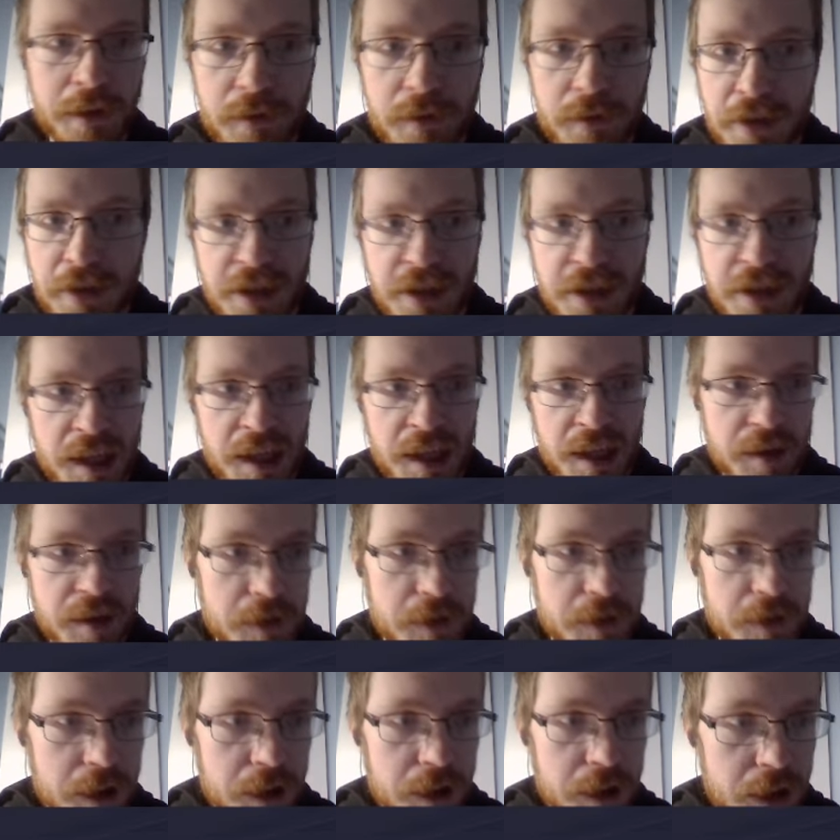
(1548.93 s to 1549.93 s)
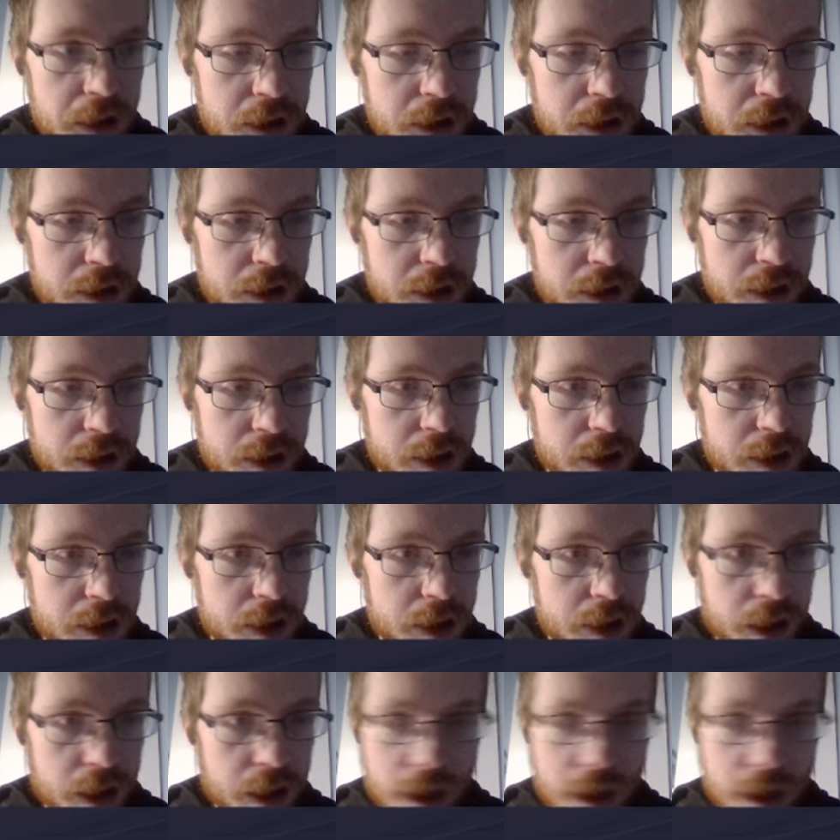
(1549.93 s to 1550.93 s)
guess.
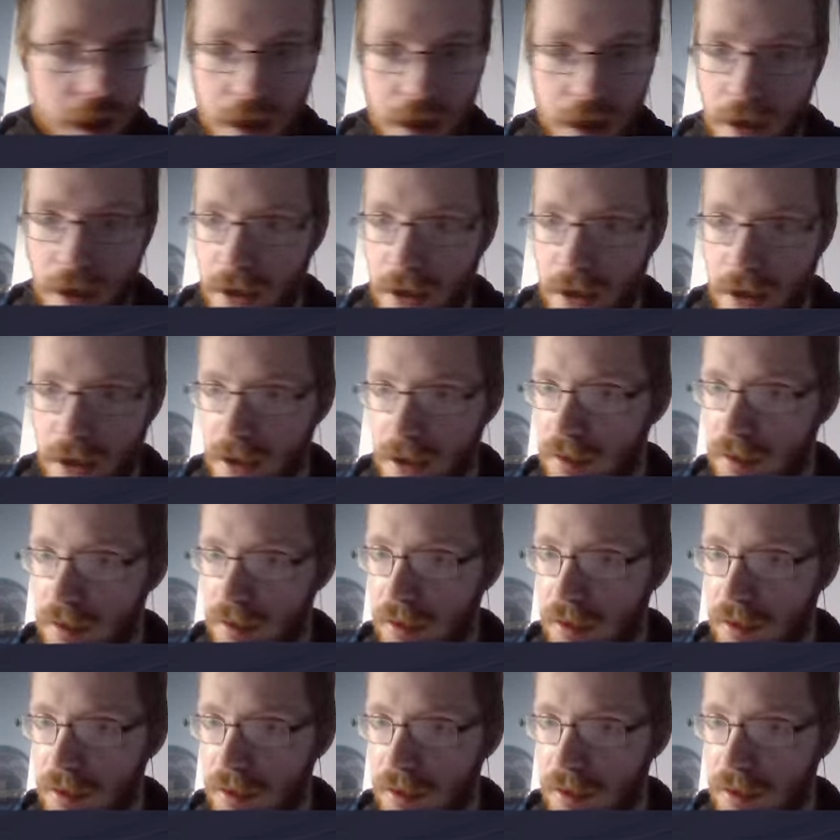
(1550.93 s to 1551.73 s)
Uh, so